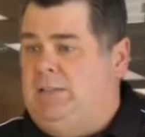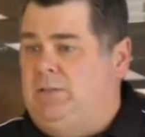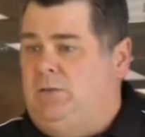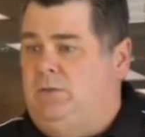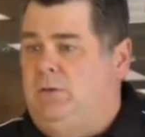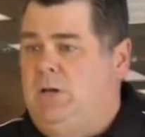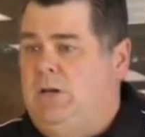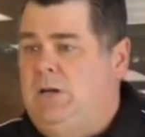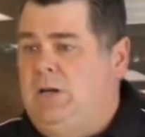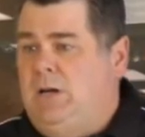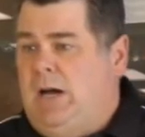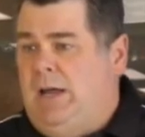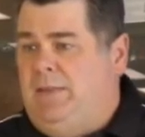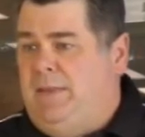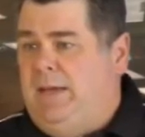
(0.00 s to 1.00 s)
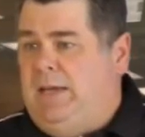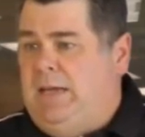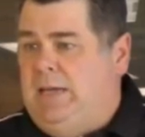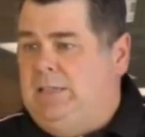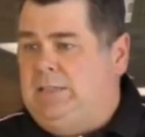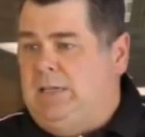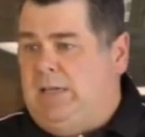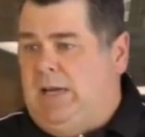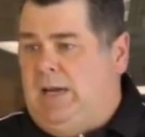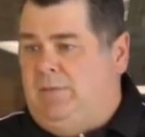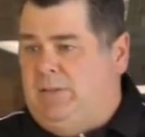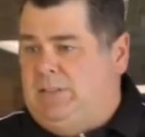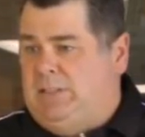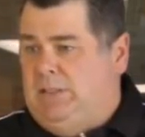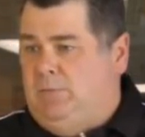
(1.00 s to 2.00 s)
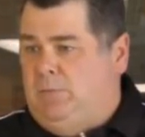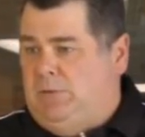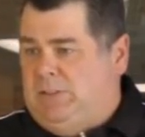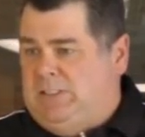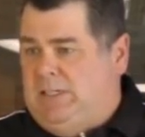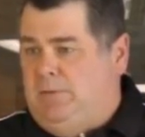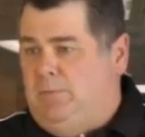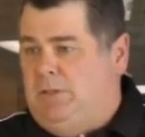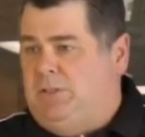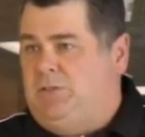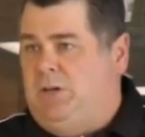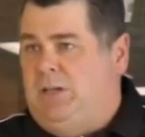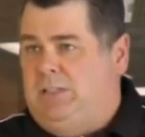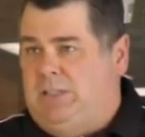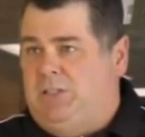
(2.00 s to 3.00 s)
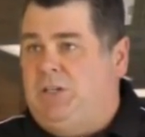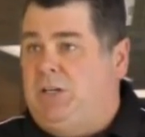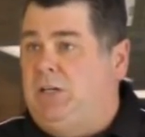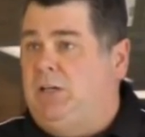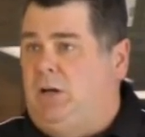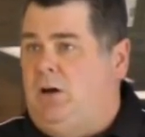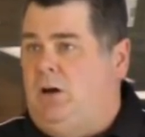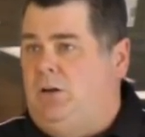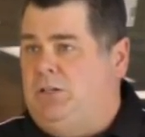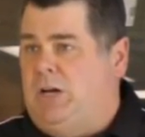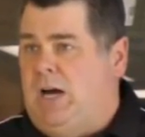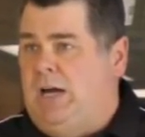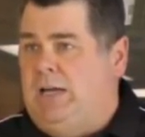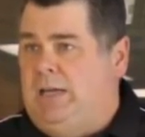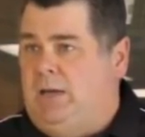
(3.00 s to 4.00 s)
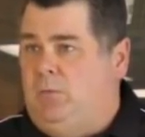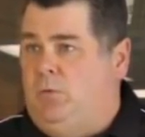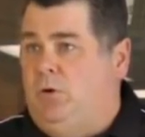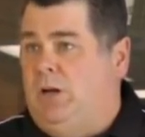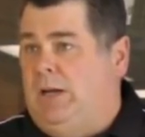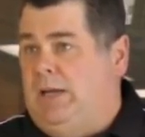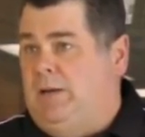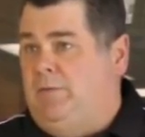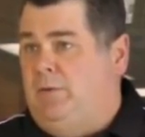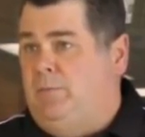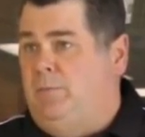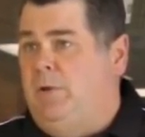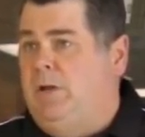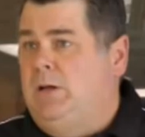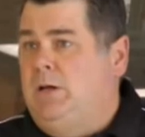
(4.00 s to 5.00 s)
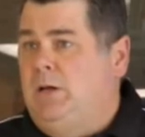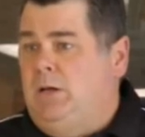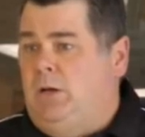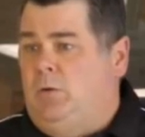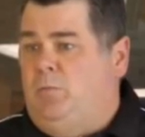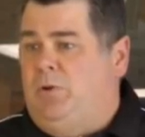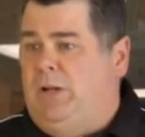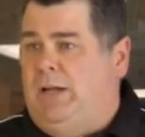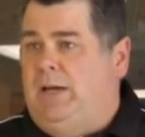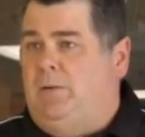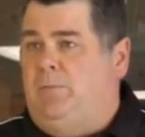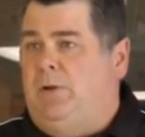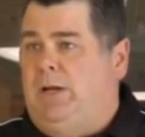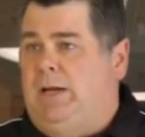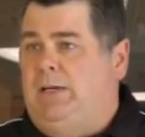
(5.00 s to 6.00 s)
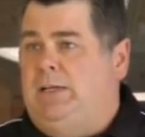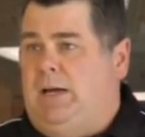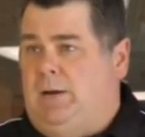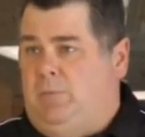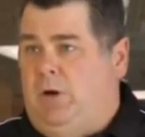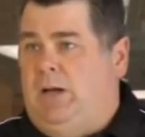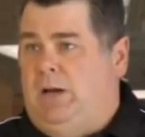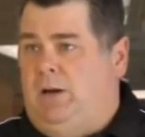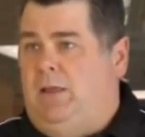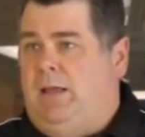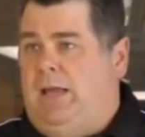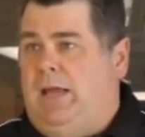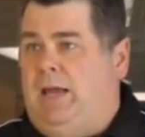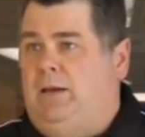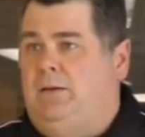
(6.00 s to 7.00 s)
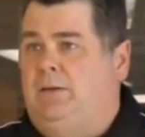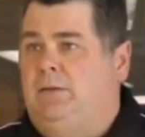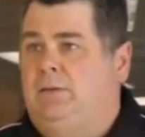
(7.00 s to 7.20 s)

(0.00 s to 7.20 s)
So I think he's going to have a seamless transition into college hockey, and we're going to give him you know, plenty of playing time right out of the gate.